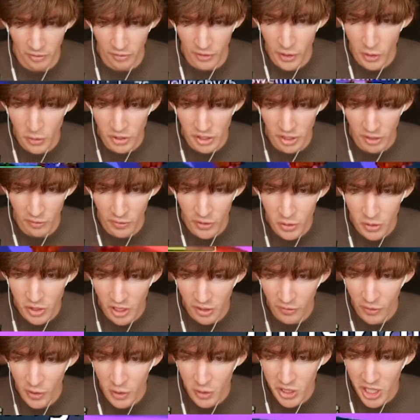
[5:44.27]
Confused, confused,
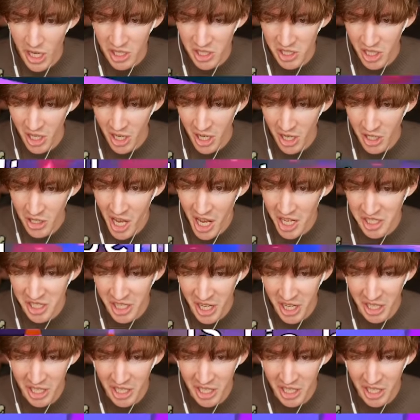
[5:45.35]
confused. Yes, yes,